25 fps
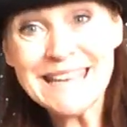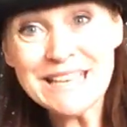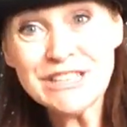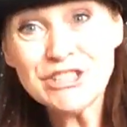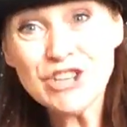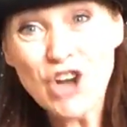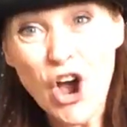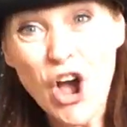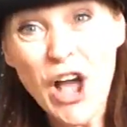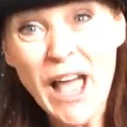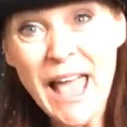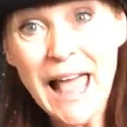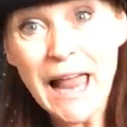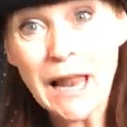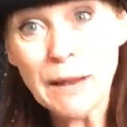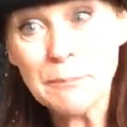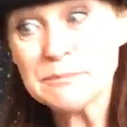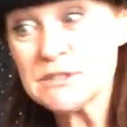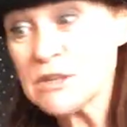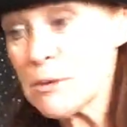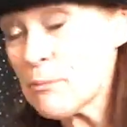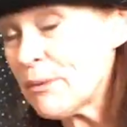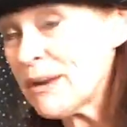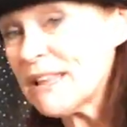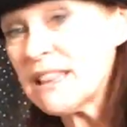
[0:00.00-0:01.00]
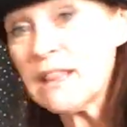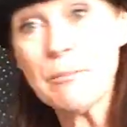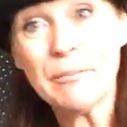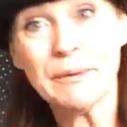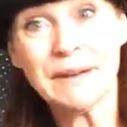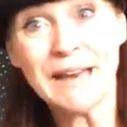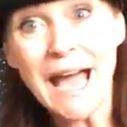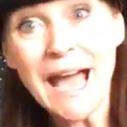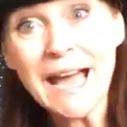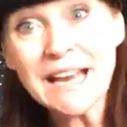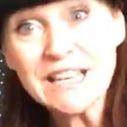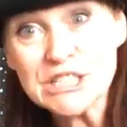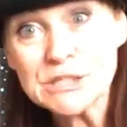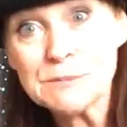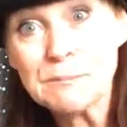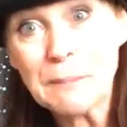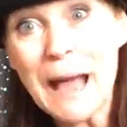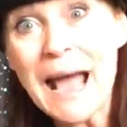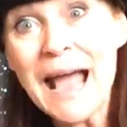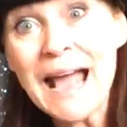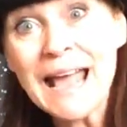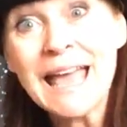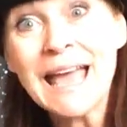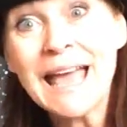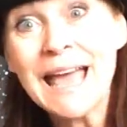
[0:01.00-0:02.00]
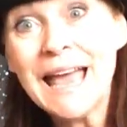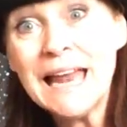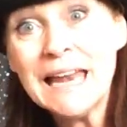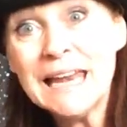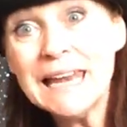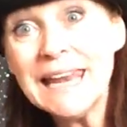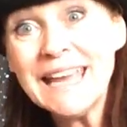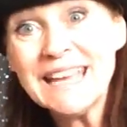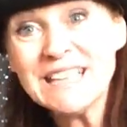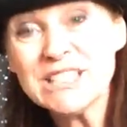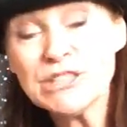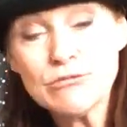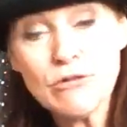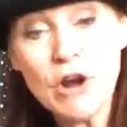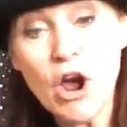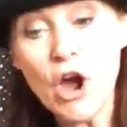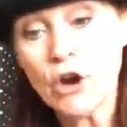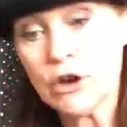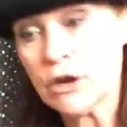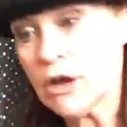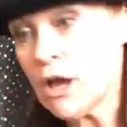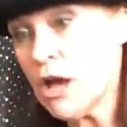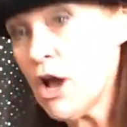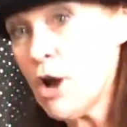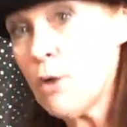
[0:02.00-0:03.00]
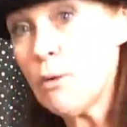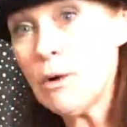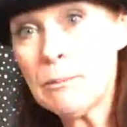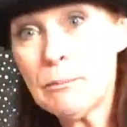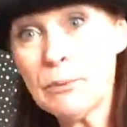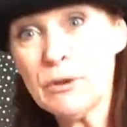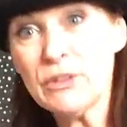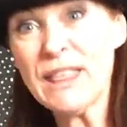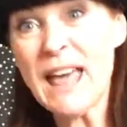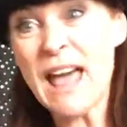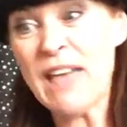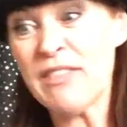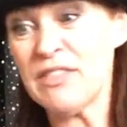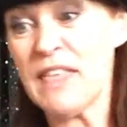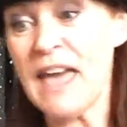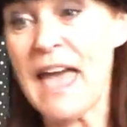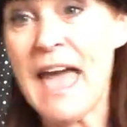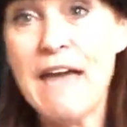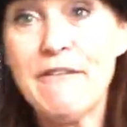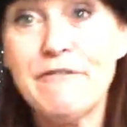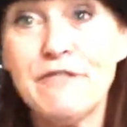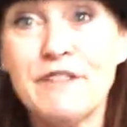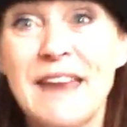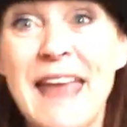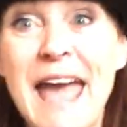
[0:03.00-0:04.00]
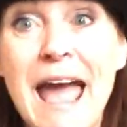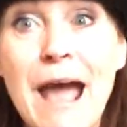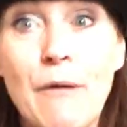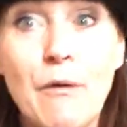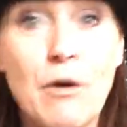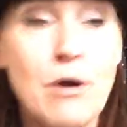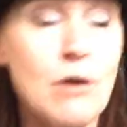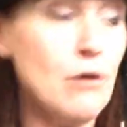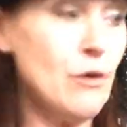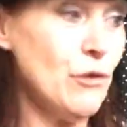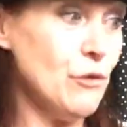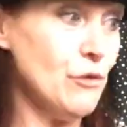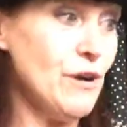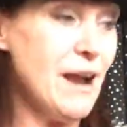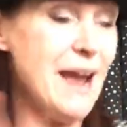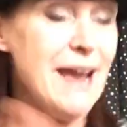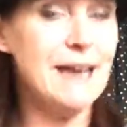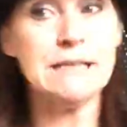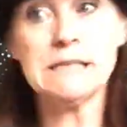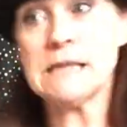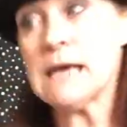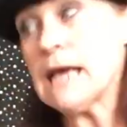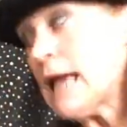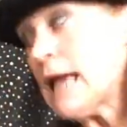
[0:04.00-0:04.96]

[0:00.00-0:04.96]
need your help to bring the bananas back later on. We'll put that there for now, all right?